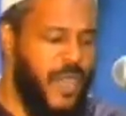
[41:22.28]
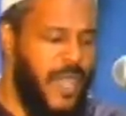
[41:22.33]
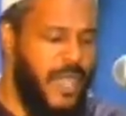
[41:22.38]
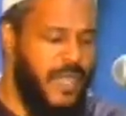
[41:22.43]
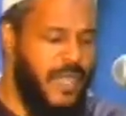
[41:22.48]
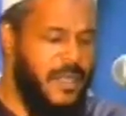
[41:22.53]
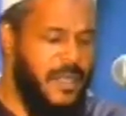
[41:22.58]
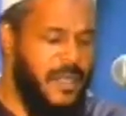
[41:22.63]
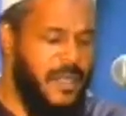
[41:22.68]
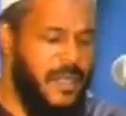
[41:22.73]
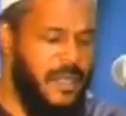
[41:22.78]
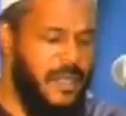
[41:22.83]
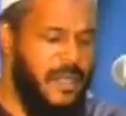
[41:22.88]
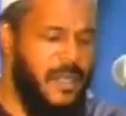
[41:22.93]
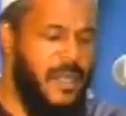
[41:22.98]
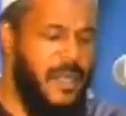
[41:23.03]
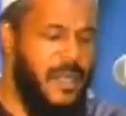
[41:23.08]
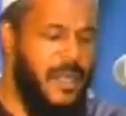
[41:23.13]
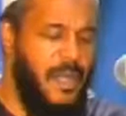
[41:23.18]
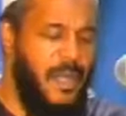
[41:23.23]
dress,
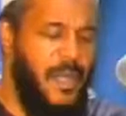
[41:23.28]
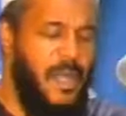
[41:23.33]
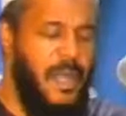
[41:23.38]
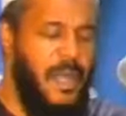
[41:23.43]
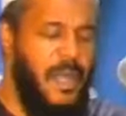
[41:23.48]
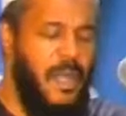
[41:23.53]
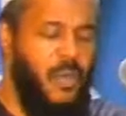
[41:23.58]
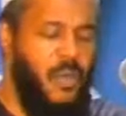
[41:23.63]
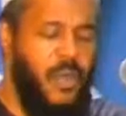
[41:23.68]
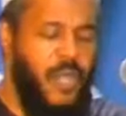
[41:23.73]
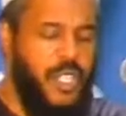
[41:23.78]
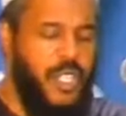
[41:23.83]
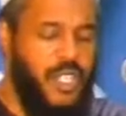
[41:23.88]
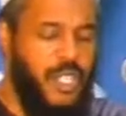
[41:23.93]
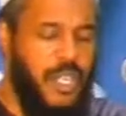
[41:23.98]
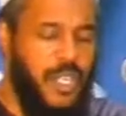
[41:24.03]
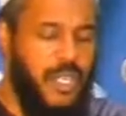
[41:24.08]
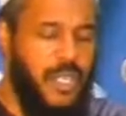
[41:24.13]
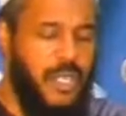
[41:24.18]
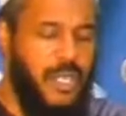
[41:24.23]
we
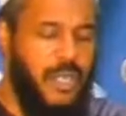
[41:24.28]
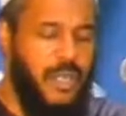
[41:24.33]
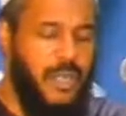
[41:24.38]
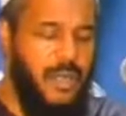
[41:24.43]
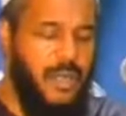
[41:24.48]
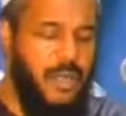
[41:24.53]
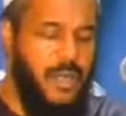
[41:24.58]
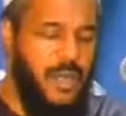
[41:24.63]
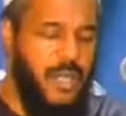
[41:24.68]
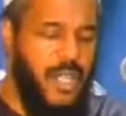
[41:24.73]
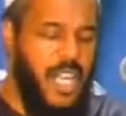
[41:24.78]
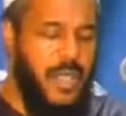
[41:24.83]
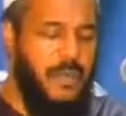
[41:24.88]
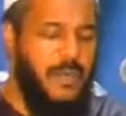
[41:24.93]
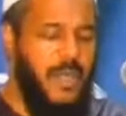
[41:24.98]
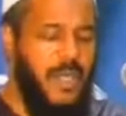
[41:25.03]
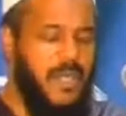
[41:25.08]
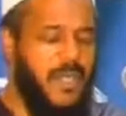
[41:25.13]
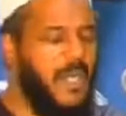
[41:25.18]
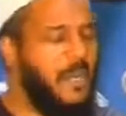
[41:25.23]
should
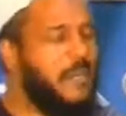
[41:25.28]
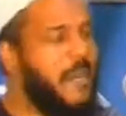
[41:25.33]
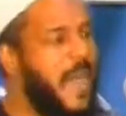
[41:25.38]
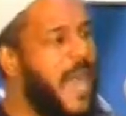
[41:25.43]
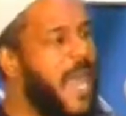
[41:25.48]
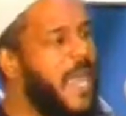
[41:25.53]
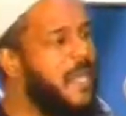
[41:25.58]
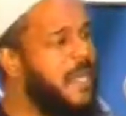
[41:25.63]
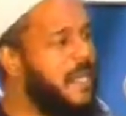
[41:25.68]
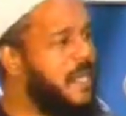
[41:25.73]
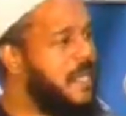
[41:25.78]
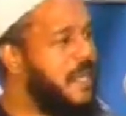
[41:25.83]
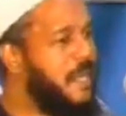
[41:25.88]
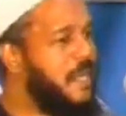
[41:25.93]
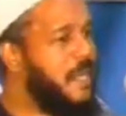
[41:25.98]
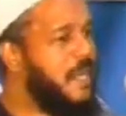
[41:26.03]
keep this in mind,